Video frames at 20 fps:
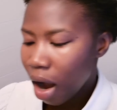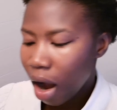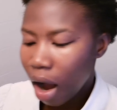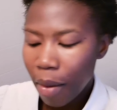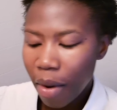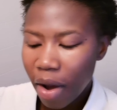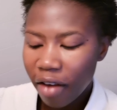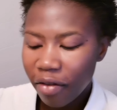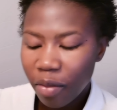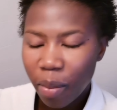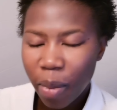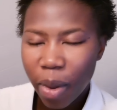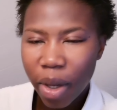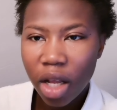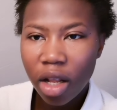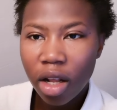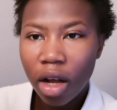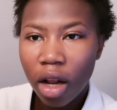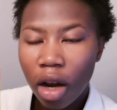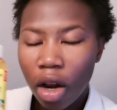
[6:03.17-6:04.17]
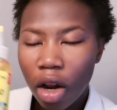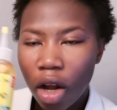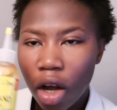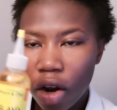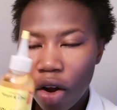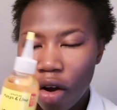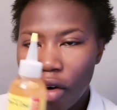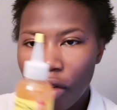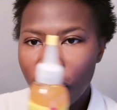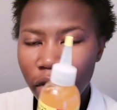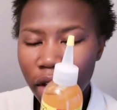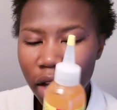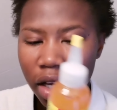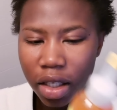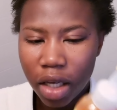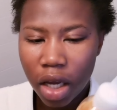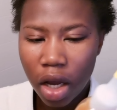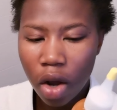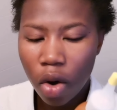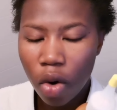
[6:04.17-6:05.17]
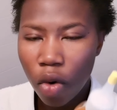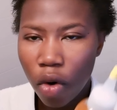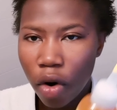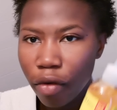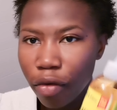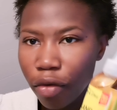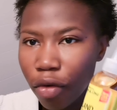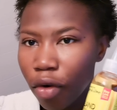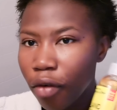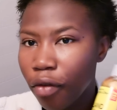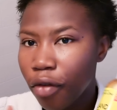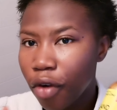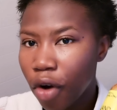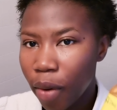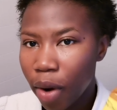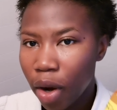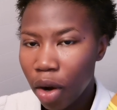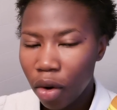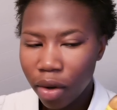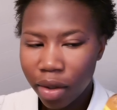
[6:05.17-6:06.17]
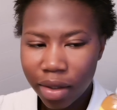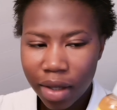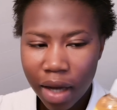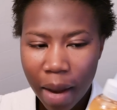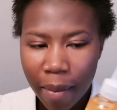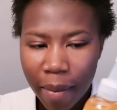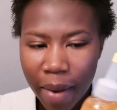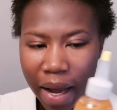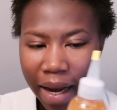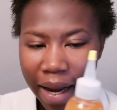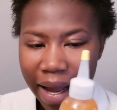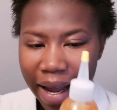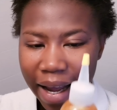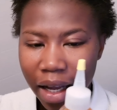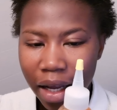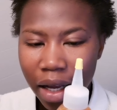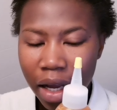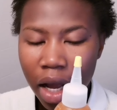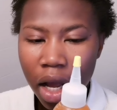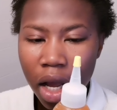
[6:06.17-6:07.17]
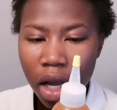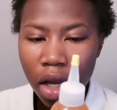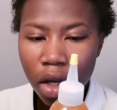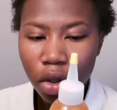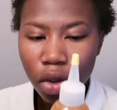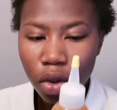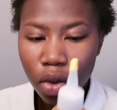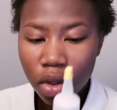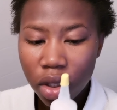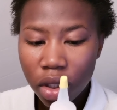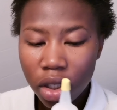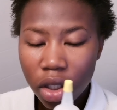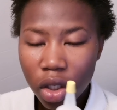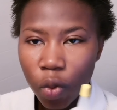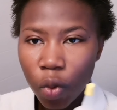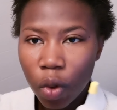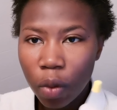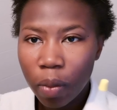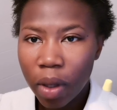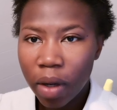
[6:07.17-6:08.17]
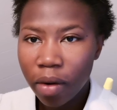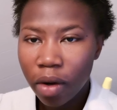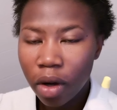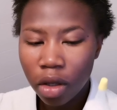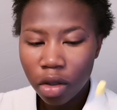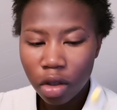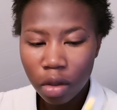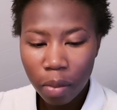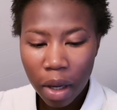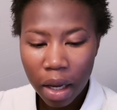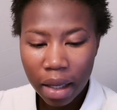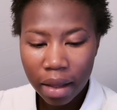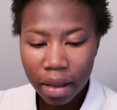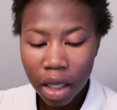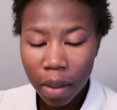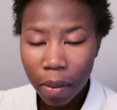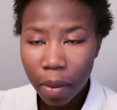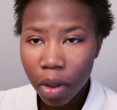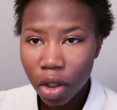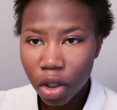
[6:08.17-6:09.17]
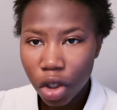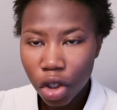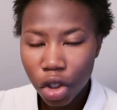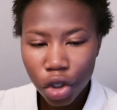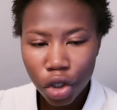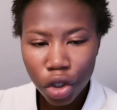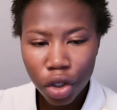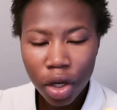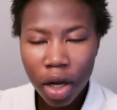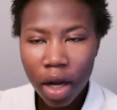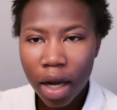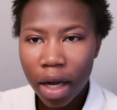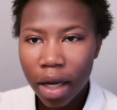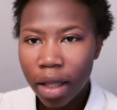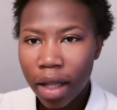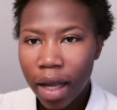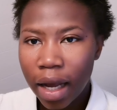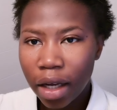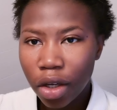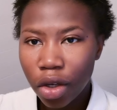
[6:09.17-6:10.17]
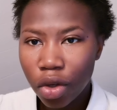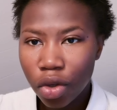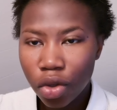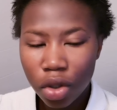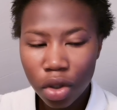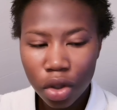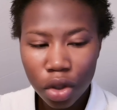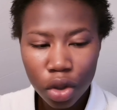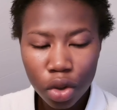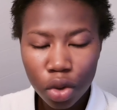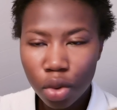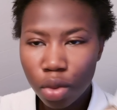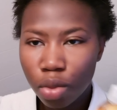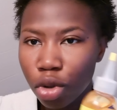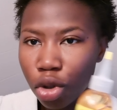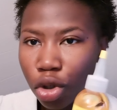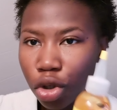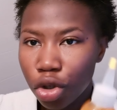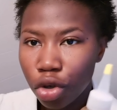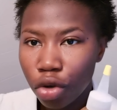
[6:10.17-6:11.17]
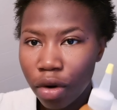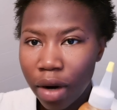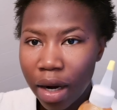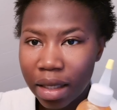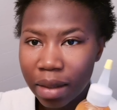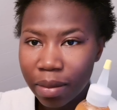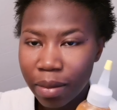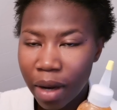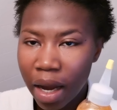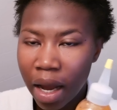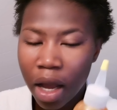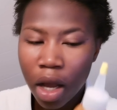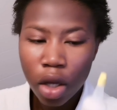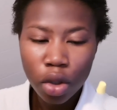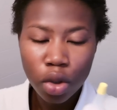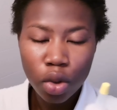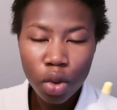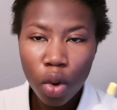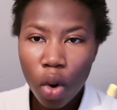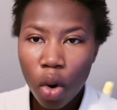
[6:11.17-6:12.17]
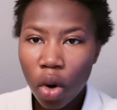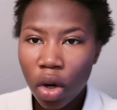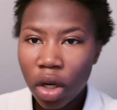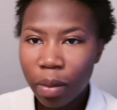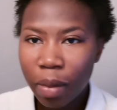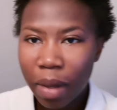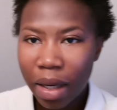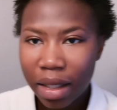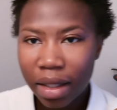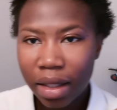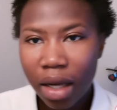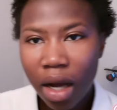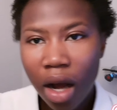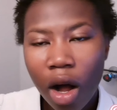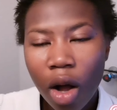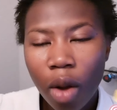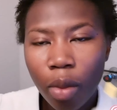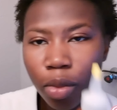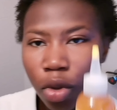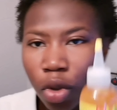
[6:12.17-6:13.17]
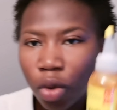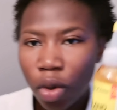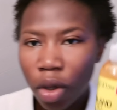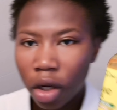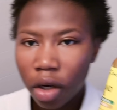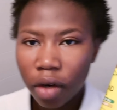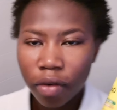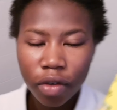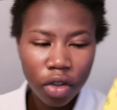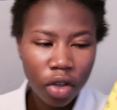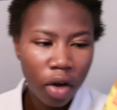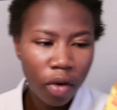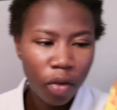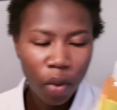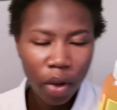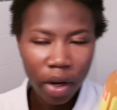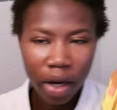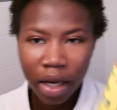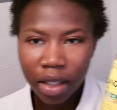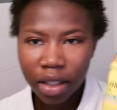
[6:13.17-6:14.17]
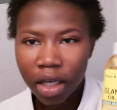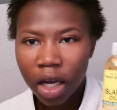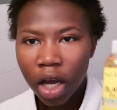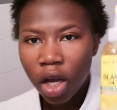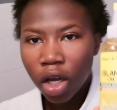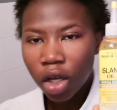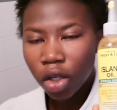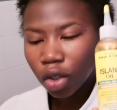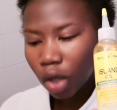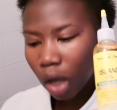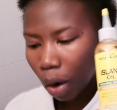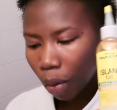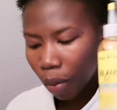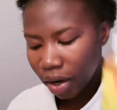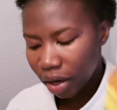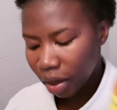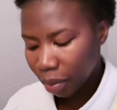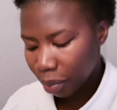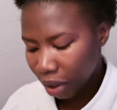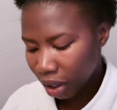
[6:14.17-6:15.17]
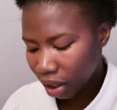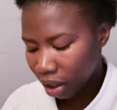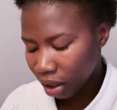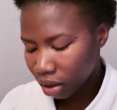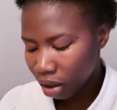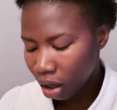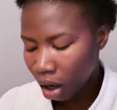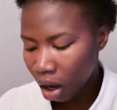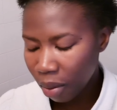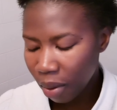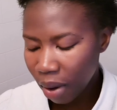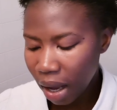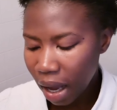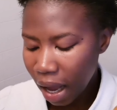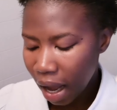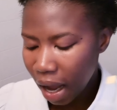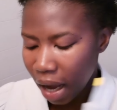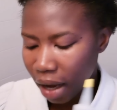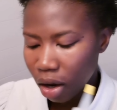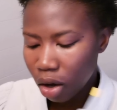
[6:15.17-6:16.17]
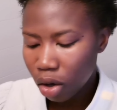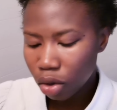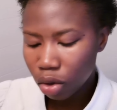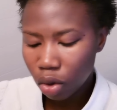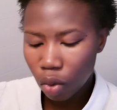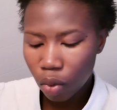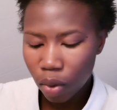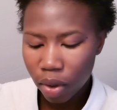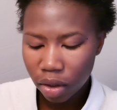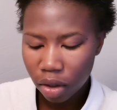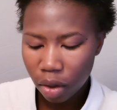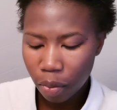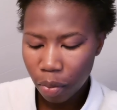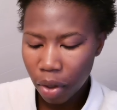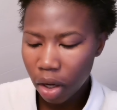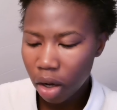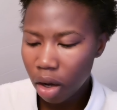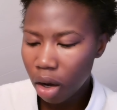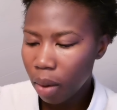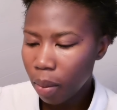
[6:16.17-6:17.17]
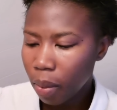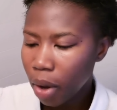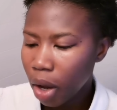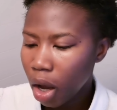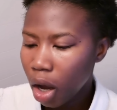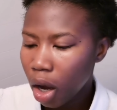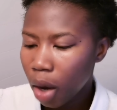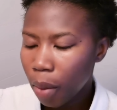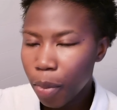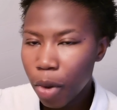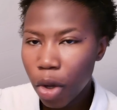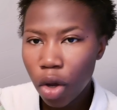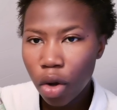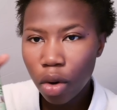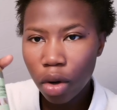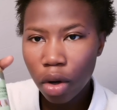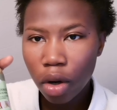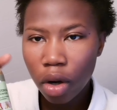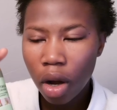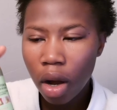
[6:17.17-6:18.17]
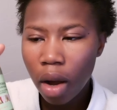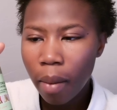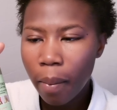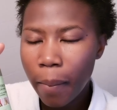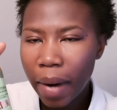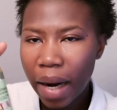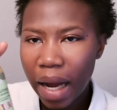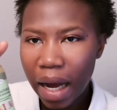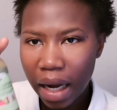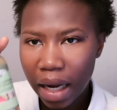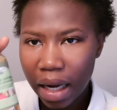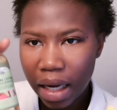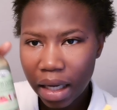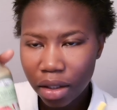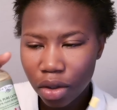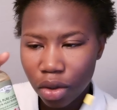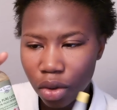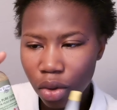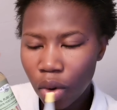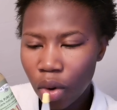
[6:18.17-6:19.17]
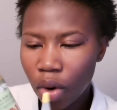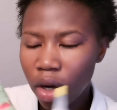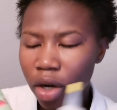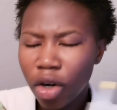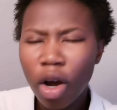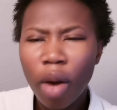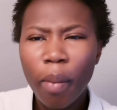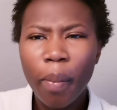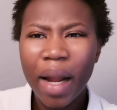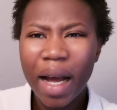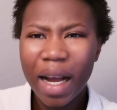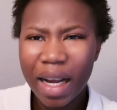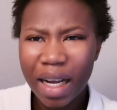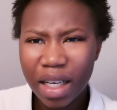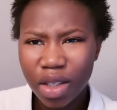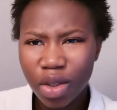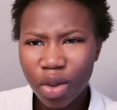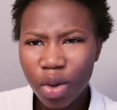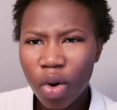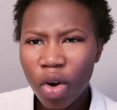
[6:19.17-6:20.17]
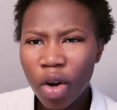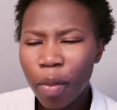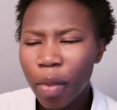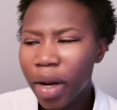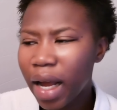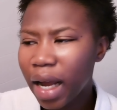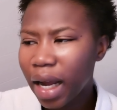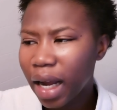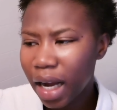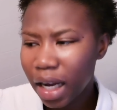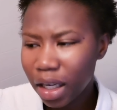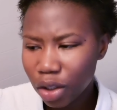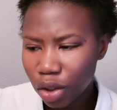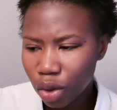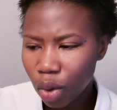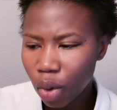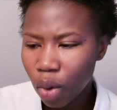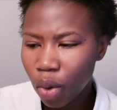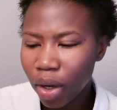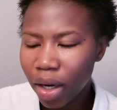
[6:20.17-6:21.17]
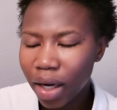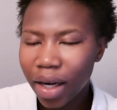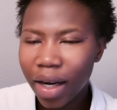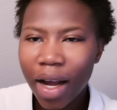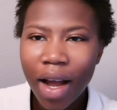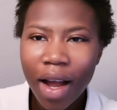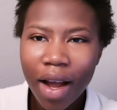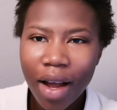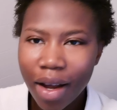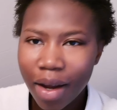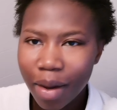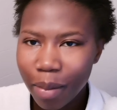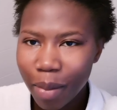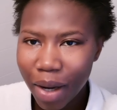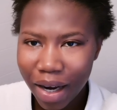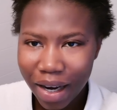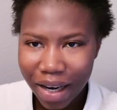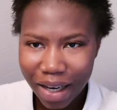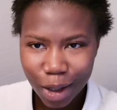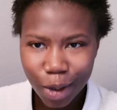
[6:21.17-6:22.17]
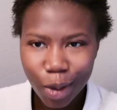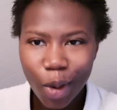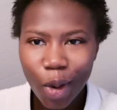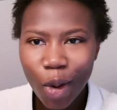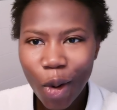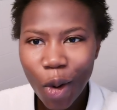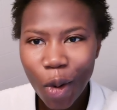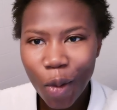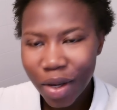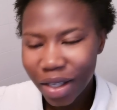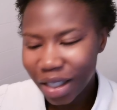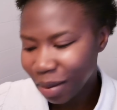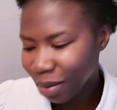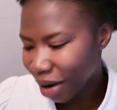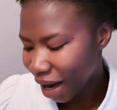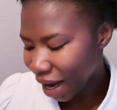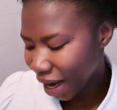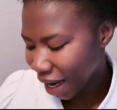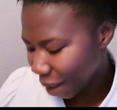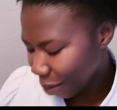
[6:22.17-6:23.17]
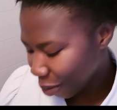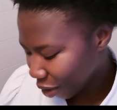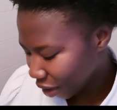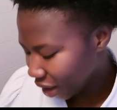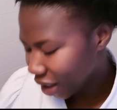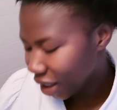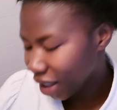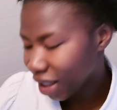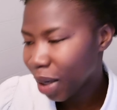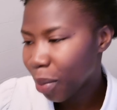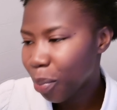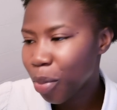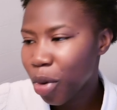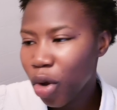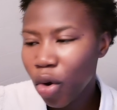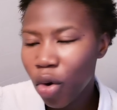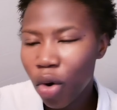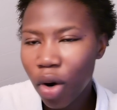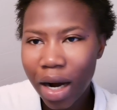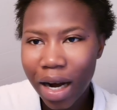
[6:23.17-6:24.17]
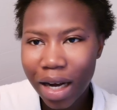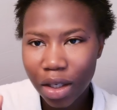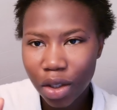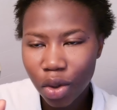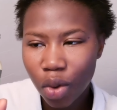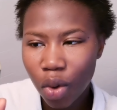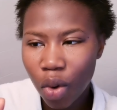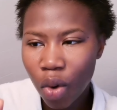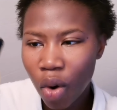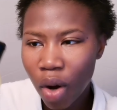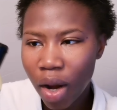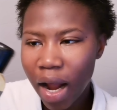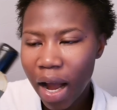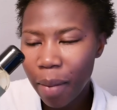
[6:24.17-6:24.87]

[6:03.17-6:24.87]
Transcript: I've been picking a lot of this hair oil for a very long time. I like using it with to make deep conditioner. I like using it to moisturize to oil my scalp, do a lot of stuff with it. So I went and picked this up, and I also went and pick up a pure black castor oil. Not black castor oil, but like castor oil. Black castor oil always in my head, but this is a pure castor oil.